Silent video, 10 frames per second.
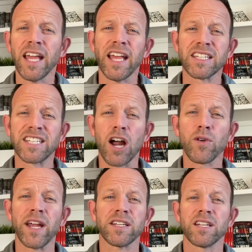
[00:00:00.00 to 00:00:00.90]
is now
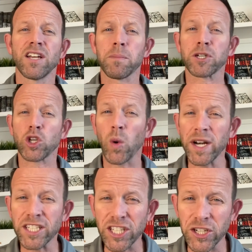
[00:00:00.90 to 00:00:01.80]
ranked number
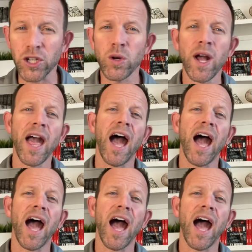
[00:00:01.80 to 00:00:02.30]
22